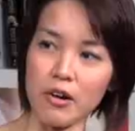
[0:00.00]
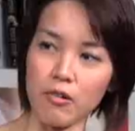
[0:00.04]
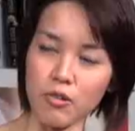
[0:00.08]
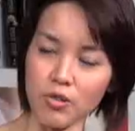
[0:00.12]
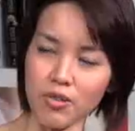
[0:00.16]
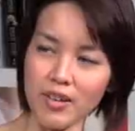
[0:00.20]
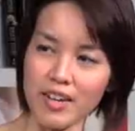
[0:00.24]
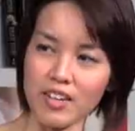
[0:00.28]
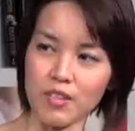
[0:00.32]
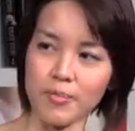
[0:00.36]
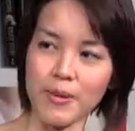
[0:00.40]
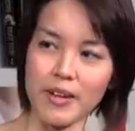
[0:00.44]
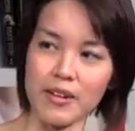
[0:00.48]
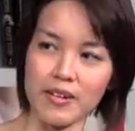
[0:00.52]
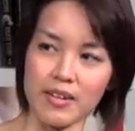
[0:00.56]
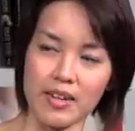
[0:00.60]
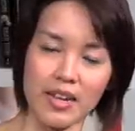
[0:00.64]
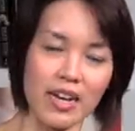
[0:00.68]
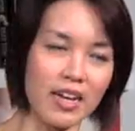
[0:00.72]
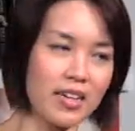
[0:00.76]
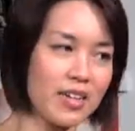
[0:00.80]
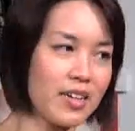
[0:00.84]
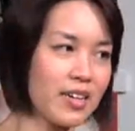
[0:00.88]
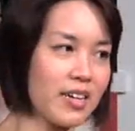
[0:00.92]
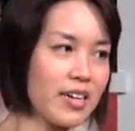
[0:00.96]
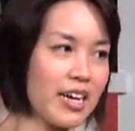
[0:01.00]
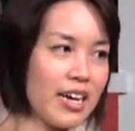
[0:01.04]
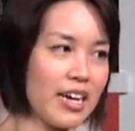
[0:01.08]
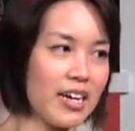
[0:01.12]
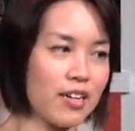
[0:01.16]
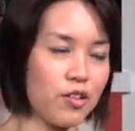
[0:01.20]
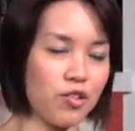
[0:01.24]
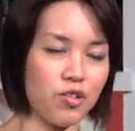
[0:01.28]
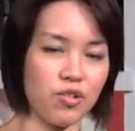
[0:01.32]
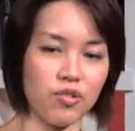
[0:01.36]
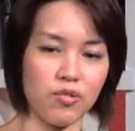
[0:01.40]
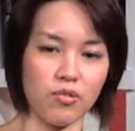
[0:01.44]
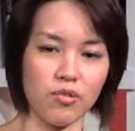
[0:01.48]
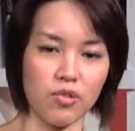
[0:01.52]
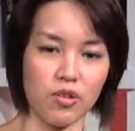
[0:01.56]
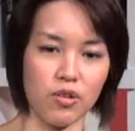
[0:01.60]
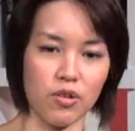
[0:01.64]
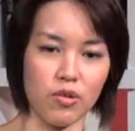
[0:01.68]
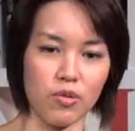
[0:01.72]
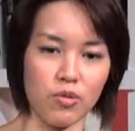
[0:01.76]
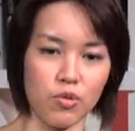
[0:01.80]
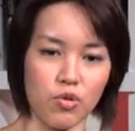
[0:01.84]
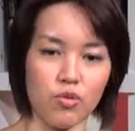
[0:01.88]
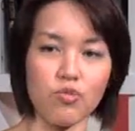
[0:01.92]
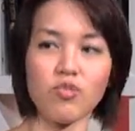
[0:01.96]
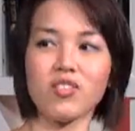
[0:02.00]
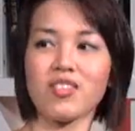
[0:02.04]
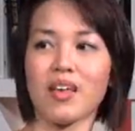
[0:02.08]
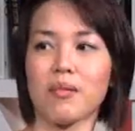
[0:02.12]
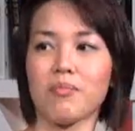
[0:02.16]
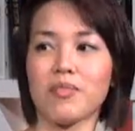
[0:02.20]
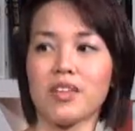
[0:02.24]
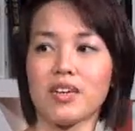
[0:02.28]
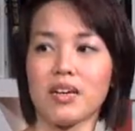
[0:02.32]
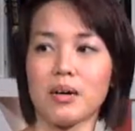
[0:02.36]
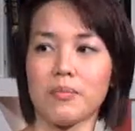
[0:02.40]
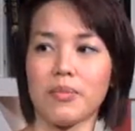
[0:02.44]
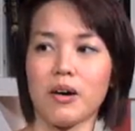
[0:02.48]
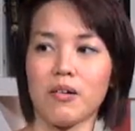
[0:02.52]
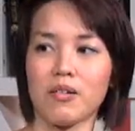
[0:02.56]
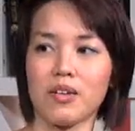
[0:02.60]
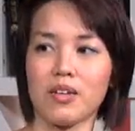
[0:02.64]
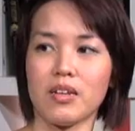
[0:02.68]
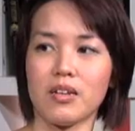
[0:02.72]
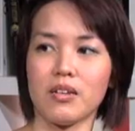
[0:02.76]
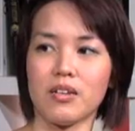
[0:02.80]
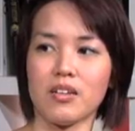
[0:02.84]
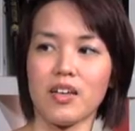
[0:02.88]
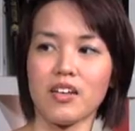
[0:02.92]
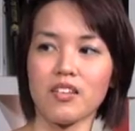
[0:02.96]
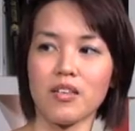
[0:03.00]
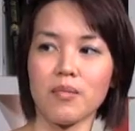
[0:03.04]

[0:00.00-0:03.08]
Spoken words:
also expect the other guy to do something about it.